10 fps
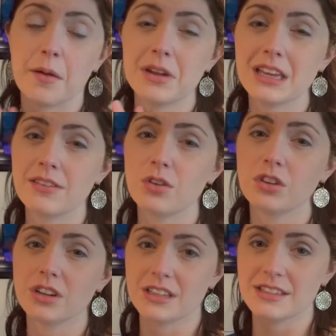I'm gonna give you a
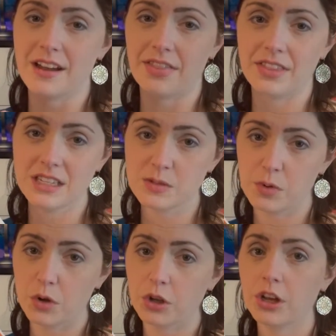look inside this
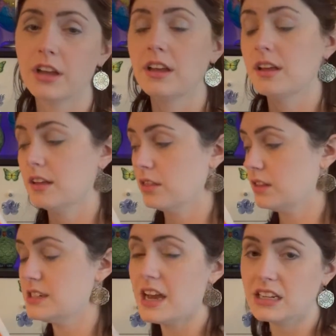book,
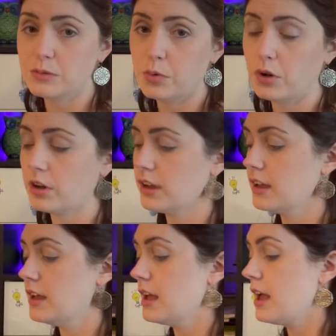the textbook,
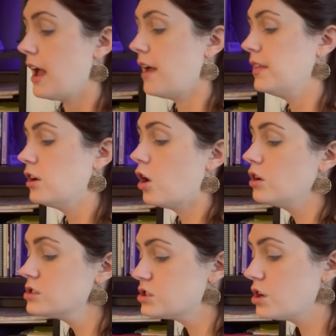and then
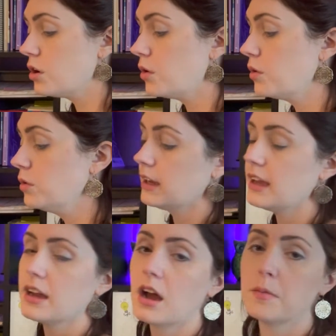also
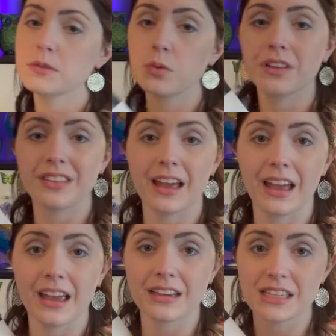it comes with
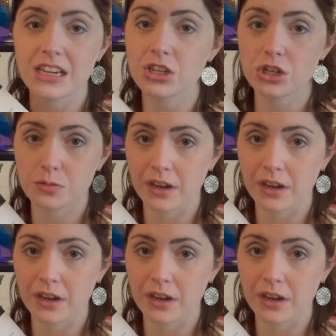a teacher's